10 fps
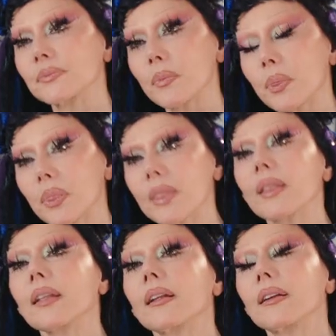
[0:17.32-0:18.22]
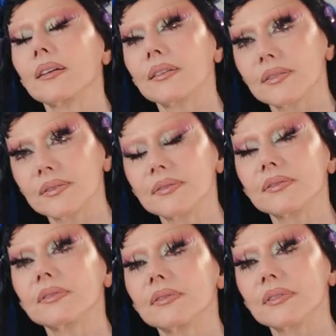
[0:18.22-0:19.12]
model for us. It's so
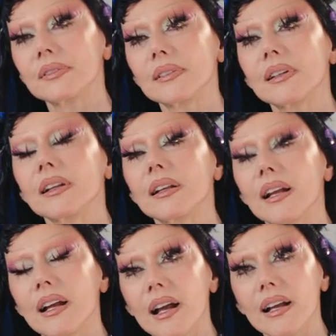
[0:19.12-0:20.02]
important to have you with me